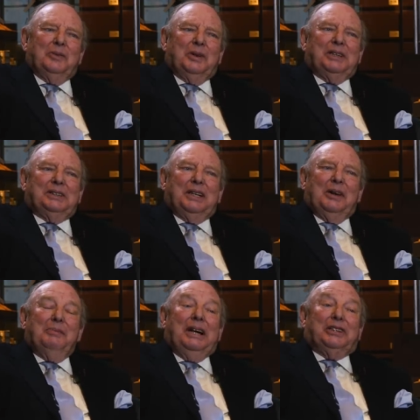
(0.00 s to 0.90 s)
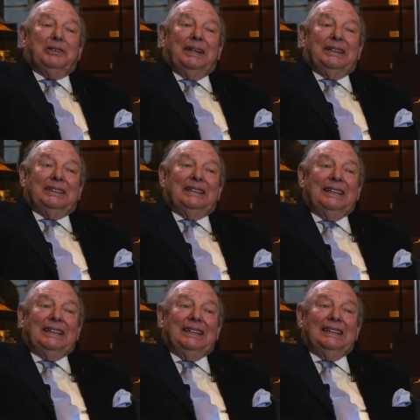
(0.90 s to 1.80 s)
was a major
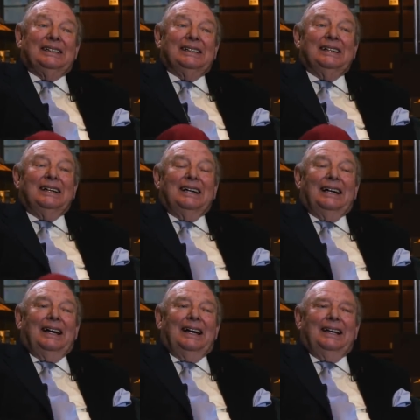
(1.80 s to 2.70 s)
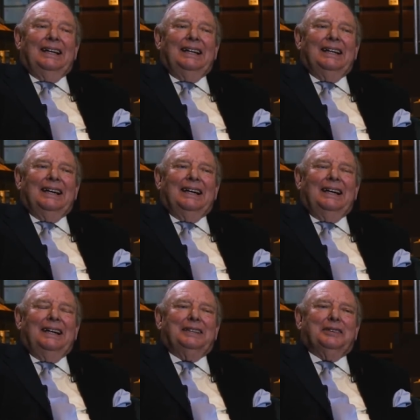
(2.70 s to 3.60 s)
undertaking. Right. And then I
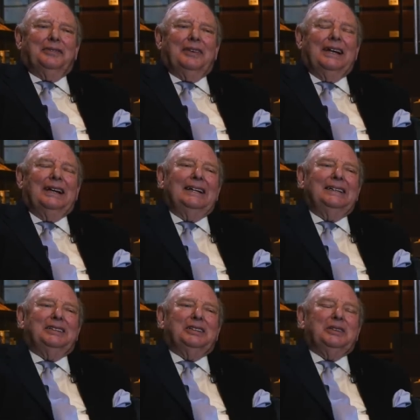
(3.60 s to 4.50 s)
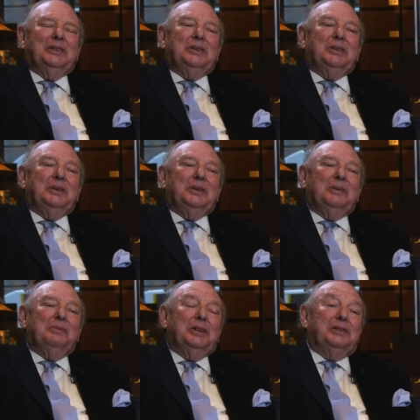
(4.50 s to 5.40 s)
had to fly to
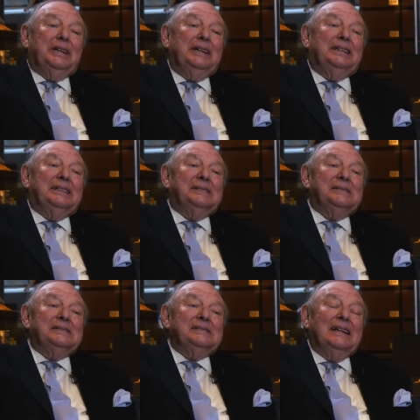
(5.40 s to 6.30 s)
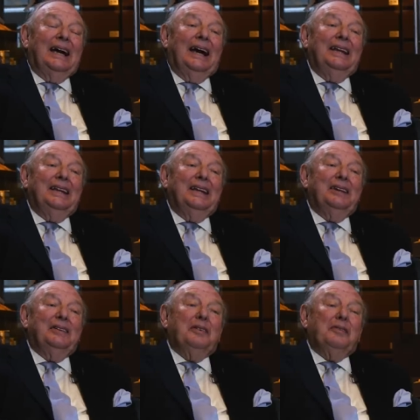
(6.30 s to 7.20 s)
Madrid, and
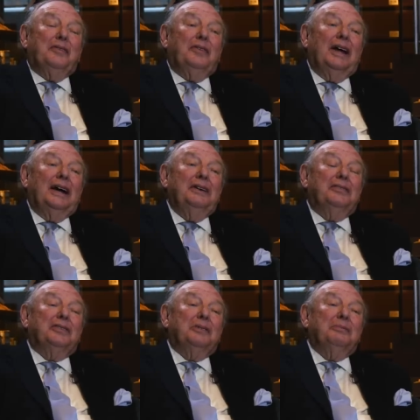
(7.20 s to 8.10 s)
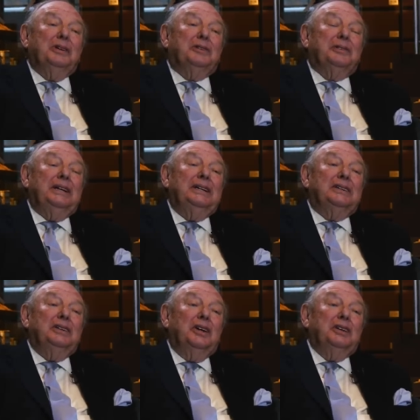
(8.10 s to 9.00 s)
then fly from Madrid
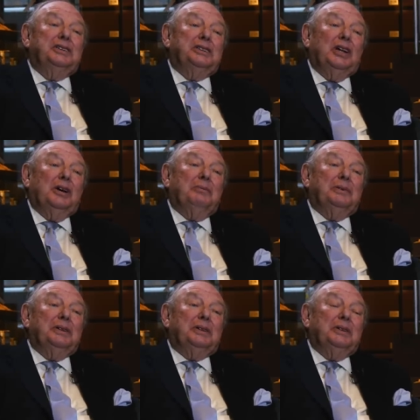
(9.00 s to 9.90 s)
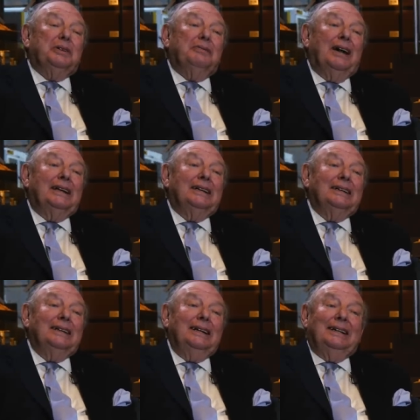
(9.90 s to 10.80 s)
non-stop to
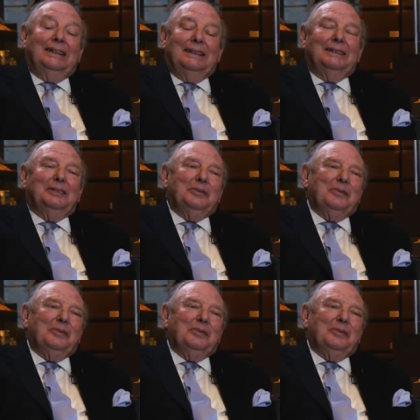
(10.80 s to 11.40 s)
Havana in a